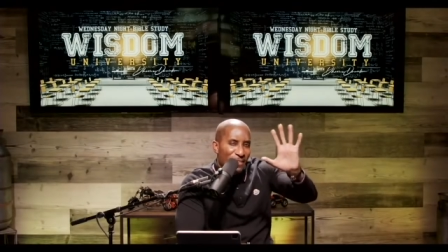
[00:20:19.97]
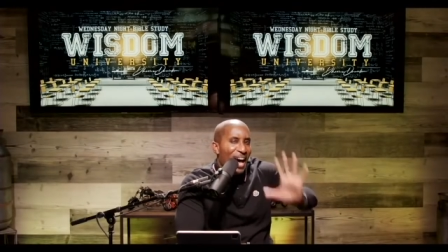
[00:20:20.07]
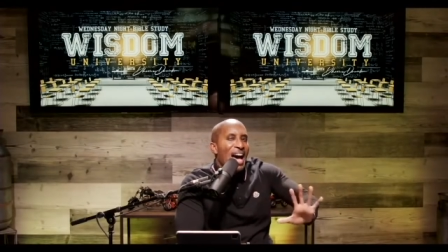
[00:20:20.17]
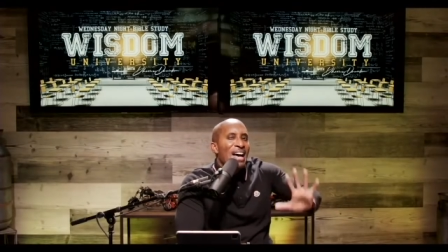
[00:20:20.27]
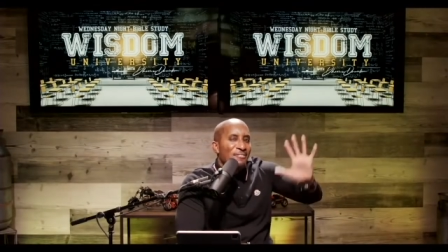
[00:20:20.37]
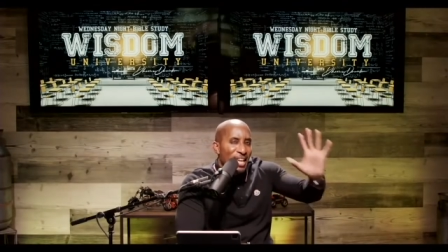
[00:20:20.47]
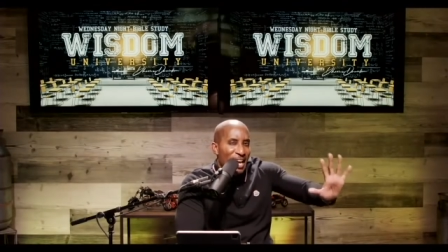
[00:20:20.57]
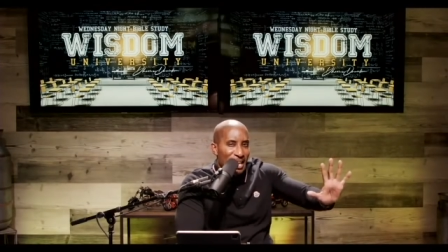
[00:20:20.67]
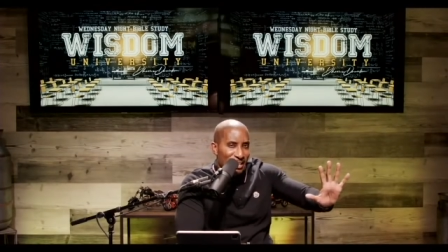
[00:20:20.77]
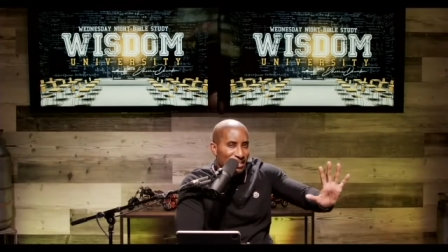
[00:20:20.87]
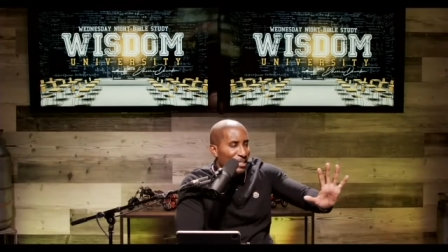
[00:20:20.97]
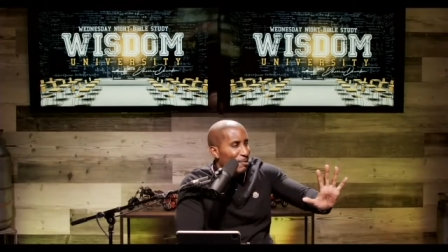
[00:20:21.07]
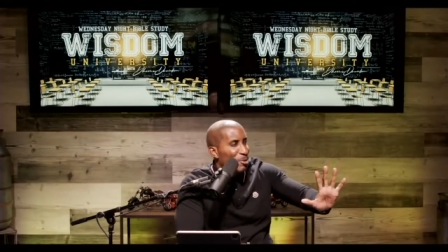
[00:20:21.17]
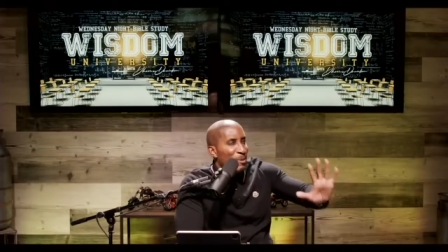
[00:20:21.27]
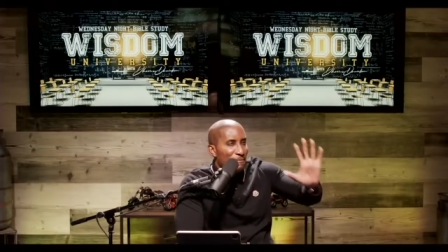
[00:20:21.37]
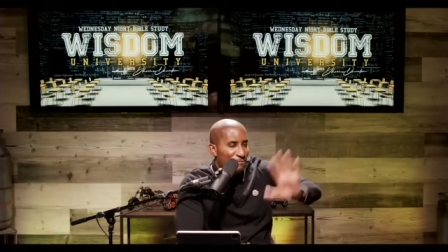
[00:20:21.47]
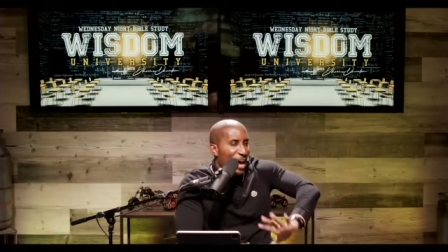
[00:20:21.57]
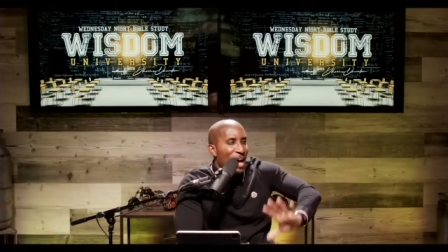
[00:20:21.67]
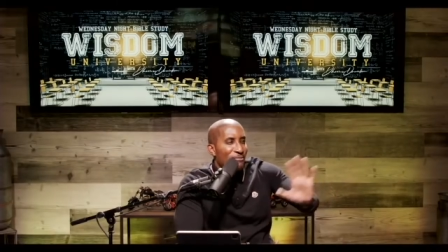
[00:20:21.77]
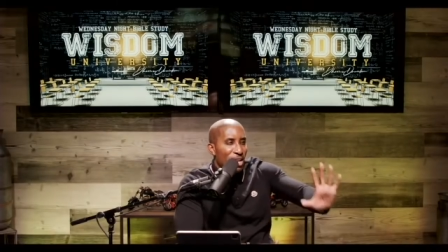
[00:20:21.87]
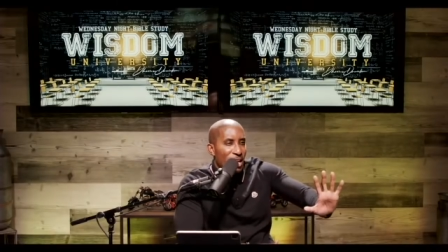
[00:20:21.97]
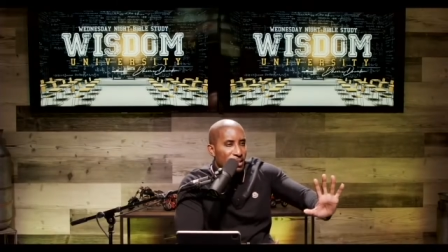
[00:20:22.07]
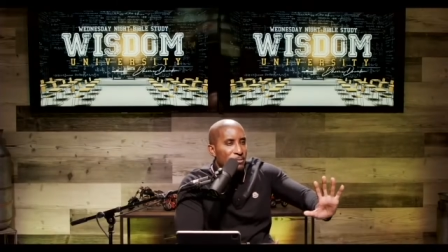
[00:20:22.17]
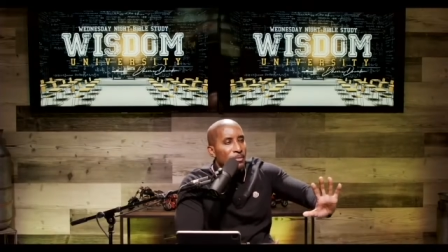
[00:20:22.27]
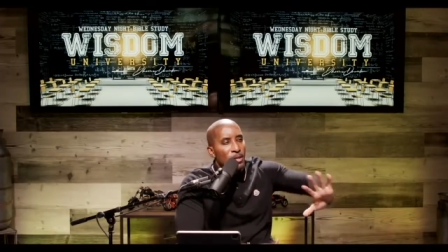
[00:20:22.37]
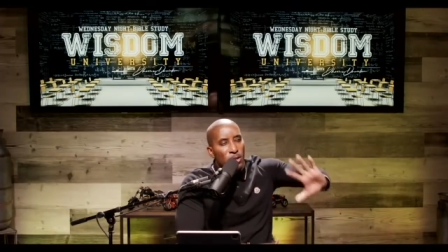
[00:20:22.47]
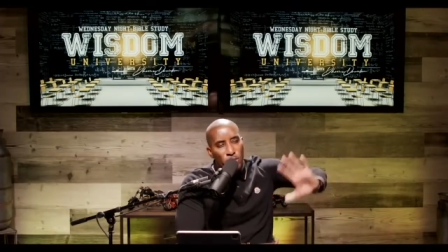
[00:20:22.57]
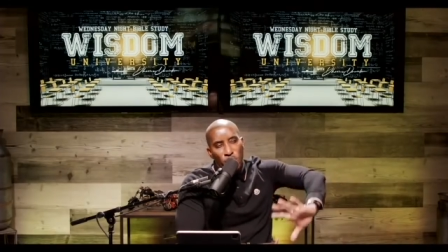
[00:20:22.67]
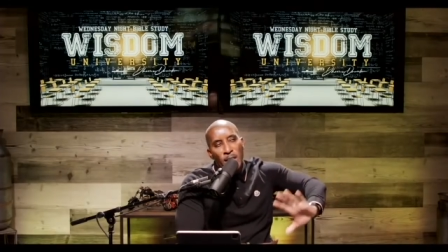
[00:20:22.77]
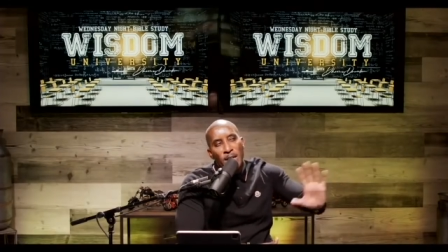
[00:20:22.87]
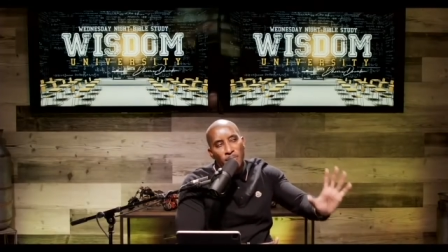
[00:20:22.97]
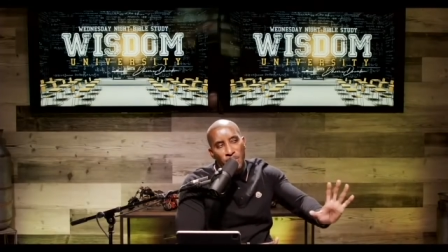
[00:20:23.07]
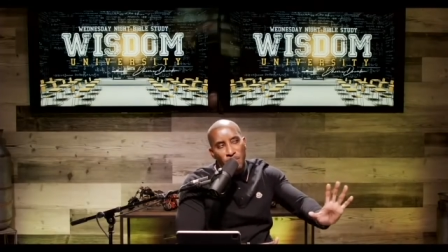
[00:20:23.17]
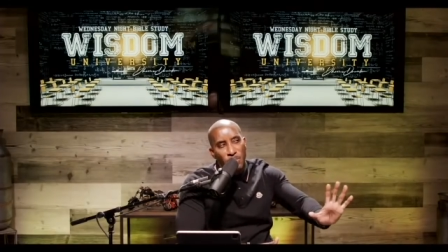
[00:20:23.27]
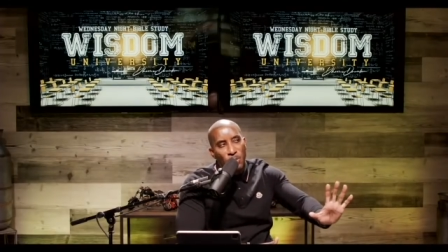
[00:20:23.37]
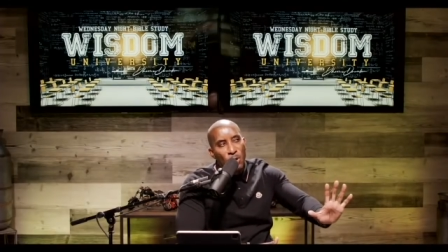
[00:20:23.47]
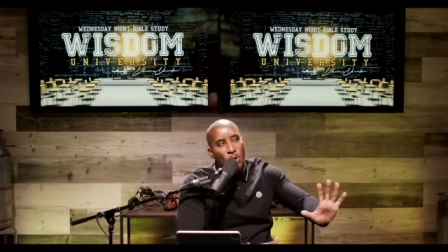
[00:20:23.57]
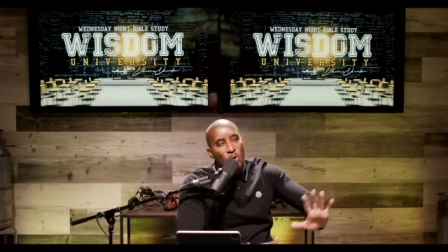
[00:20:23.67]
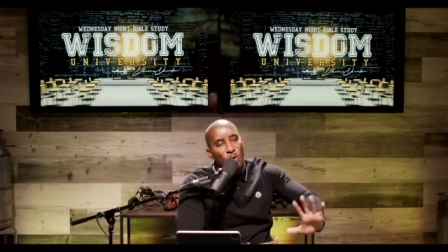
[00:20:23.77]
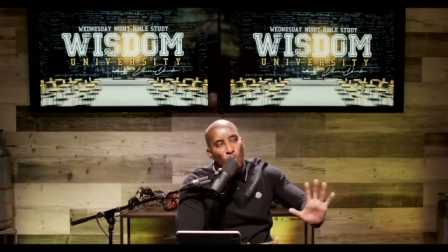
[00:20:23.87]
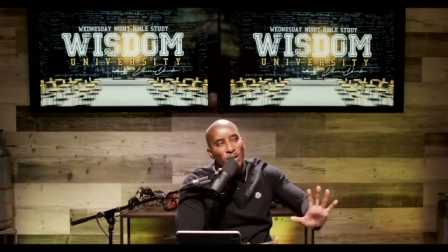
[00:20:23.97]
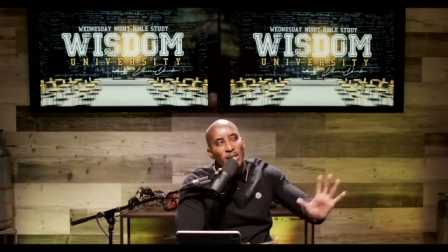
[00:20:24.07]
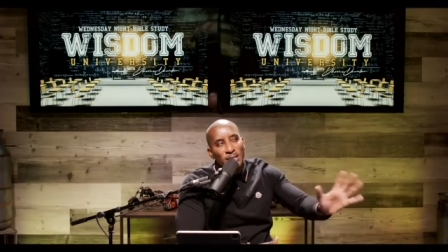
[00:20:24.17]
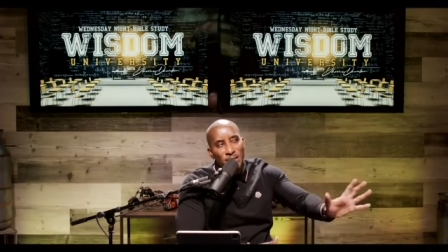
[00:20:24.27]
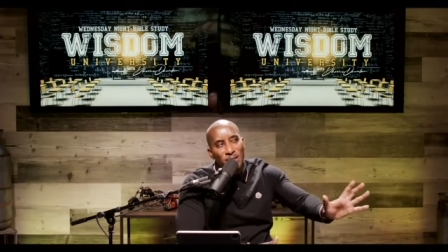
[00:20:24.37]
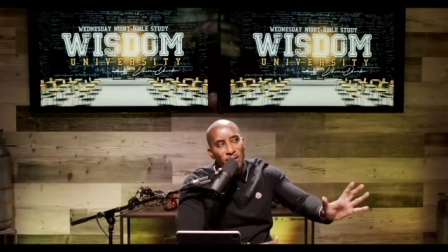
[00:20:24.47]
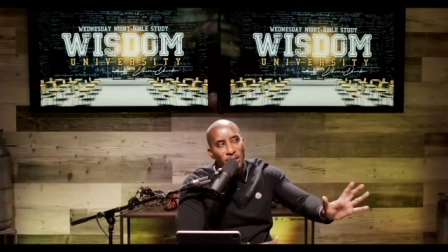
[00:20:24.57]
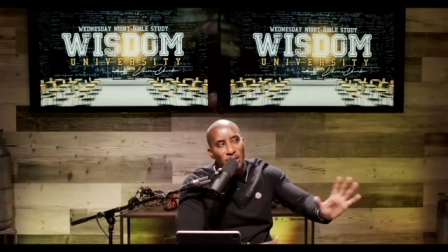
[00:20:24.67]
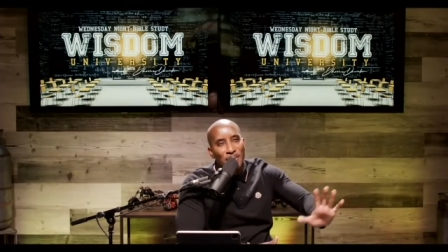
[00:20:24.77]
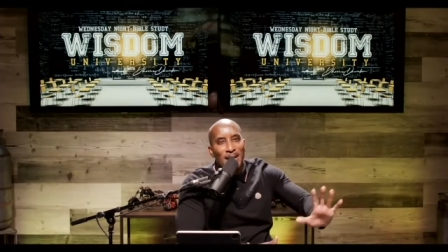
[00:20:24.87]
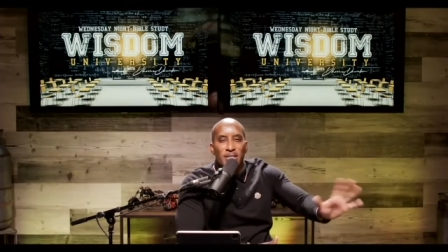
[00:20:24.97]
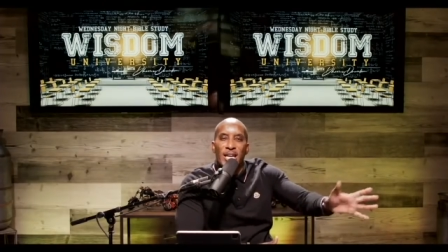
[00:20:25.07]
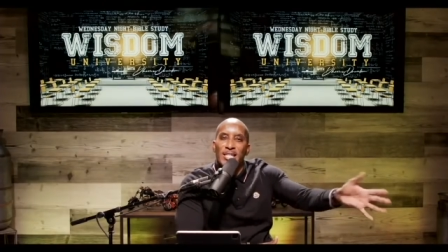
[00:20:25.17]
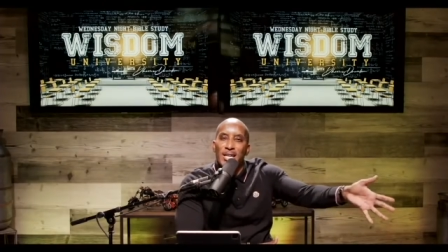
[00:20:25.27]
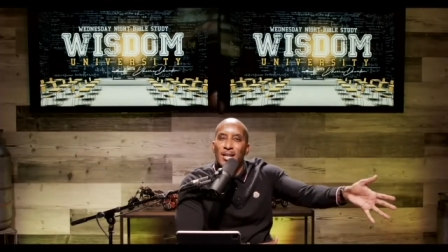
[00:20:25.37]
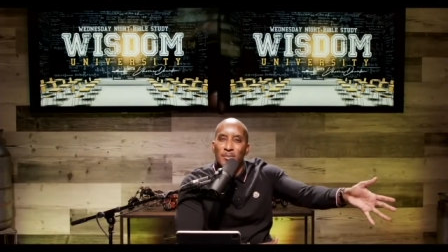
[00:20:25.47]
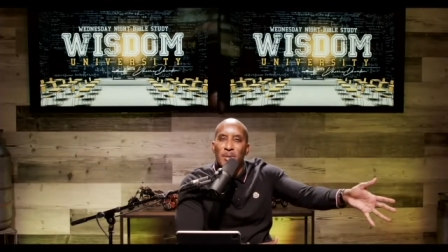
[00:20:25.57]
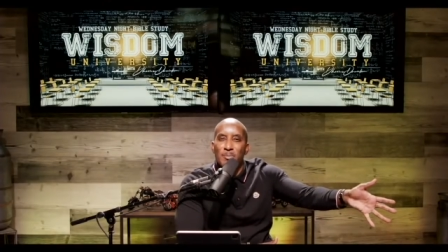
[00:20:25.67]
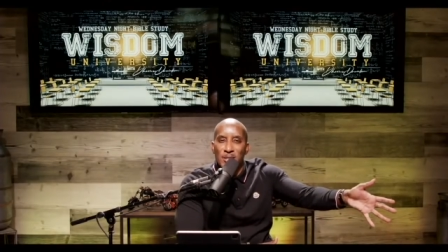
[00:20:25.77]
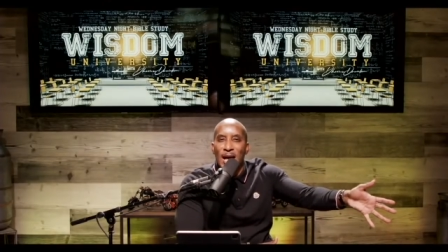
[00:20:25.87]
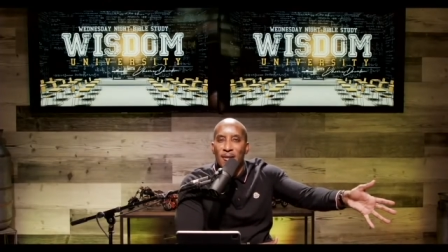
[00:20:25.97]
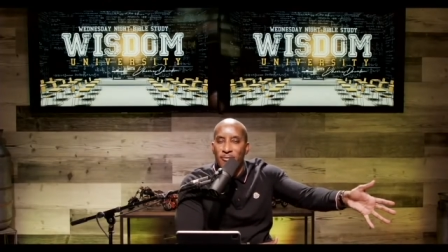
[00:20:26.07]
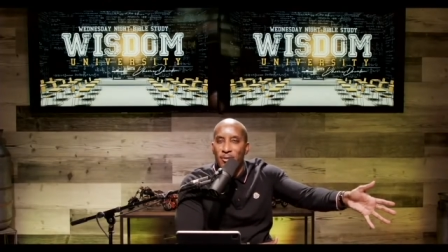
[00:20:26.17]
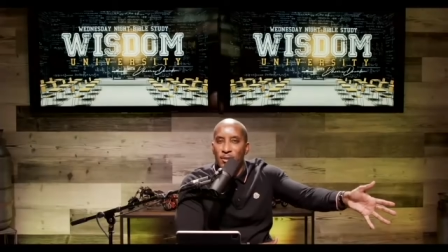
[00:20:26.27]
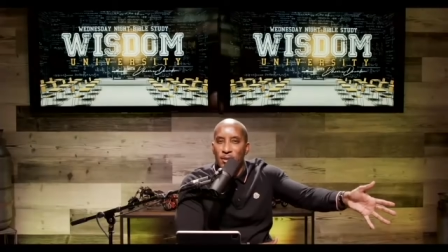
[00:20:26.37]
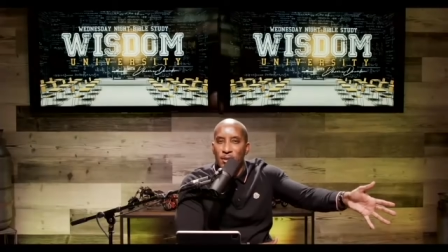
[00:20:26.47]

Five days. I'm gonna spend five days training people who are really serious about changing other people's life.